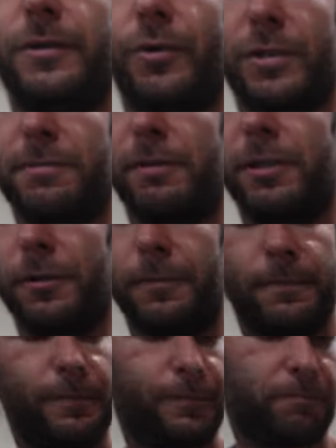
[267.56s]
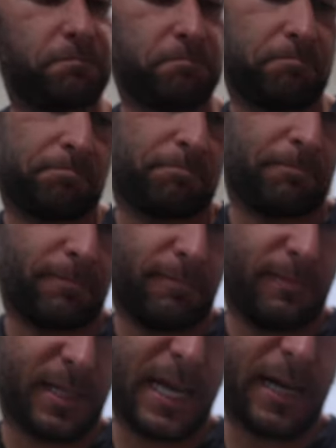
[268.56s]
Norse Blue.
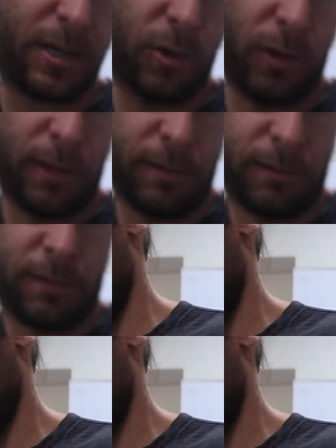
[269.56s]
Kind of cool,